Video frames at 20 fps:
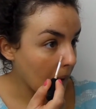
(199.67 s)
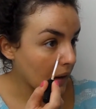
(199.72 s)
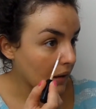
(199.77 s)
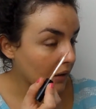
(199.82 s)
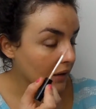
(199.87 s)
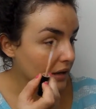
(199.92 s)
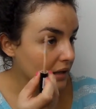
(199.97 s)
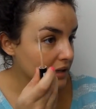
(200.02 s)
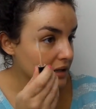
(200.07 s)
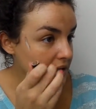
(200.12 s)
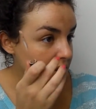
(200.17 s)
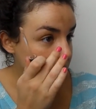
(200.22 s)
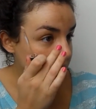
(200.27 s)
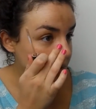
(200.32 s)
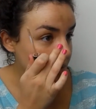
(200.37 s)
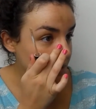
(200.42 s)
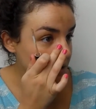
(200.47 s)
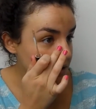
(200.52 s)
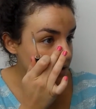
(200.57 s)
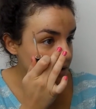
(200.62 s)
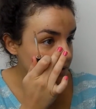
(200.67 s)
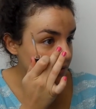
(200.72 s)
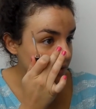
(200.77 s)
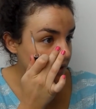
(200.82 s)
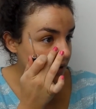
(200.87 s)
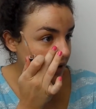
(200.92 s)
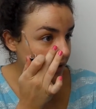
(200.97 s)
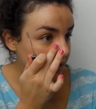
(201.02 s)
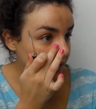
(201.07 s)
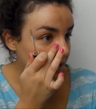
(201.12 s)
I like this one. I just
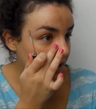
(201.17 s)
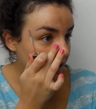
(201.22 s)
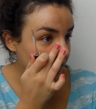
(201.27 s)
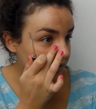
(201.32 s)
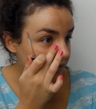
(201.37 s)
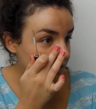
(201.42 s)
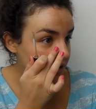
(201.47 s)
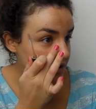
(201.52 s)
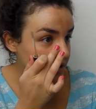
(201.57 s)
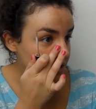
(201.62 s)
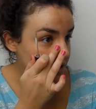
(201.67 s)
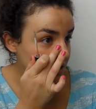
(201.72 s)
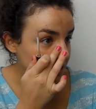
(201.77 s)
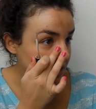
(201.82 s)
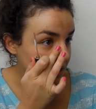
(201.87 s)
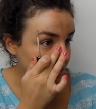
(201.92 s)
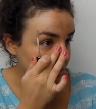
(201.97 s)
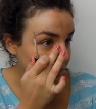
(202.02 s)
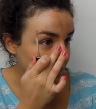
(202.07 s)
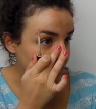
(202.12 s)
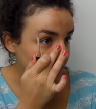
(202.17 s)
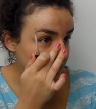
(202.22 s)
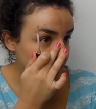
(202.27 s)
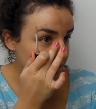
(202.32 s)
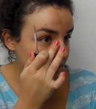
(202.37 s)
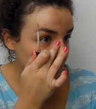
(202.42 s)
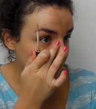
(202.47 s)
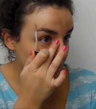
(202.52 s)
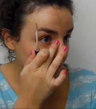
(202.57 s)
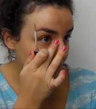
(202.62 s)
feel like the coverage is a little
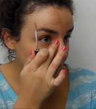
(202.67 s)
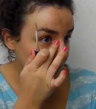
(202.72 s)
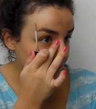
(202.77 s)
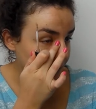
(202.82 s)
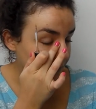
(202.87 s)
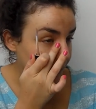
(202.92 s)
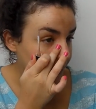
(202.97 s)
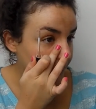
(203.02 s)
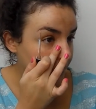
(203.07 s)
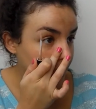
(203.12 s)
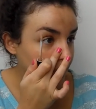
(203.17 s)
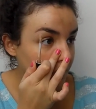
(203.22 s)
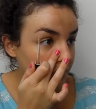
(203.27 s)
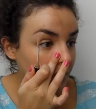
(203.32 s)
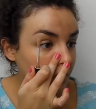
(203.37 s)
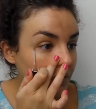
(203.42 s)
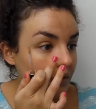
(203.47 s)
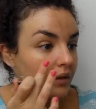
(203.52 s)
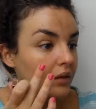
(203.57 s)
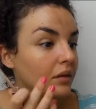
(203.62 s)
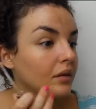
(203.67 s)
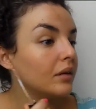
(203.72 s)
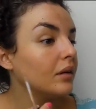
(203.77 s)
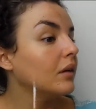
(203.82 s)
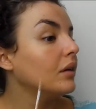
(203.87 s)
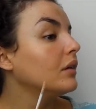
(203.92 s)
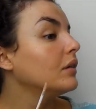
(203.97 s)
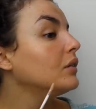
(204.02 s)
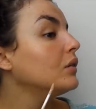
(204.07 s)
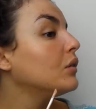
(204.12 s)
bit
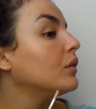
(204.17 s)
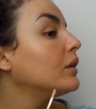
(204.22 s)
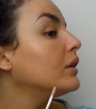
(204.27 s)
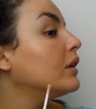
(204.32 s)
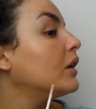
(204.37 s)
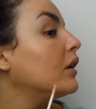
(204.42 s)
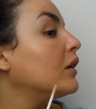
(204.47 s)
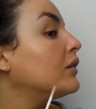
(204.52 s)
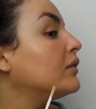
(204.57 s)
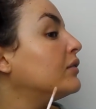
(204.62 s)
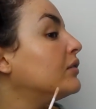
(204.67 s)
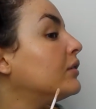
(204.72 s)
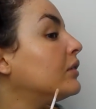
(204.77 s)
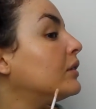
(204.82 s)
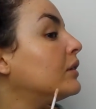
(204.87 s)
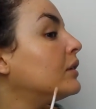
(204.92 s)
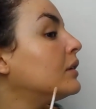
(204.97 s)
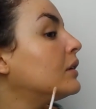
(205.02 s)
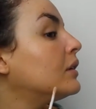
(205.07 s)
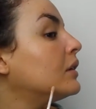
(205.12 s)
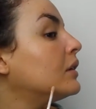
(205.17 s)
not enough.